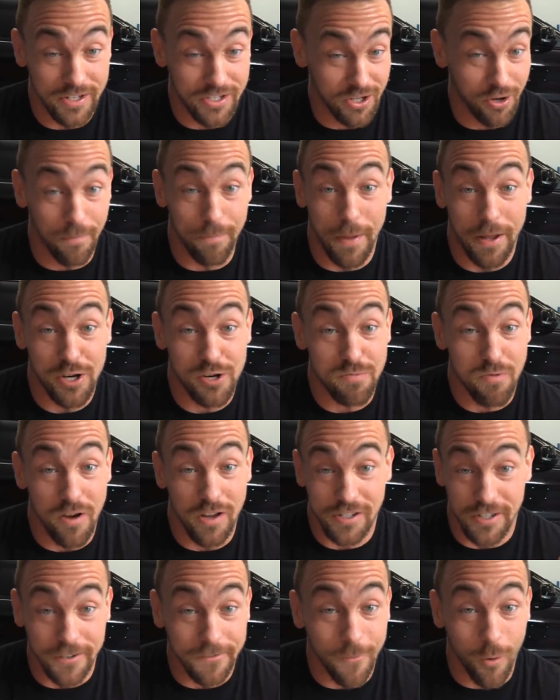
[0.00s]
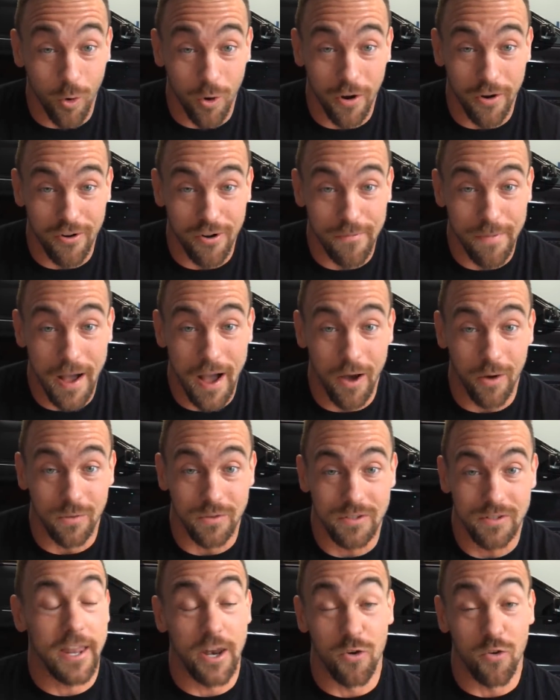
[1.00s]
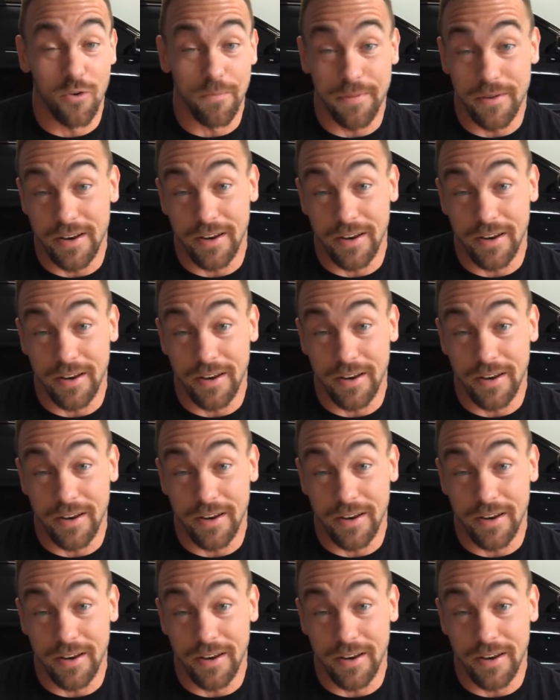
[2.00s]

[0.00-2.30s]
still bench pressing 400 pounds. And it would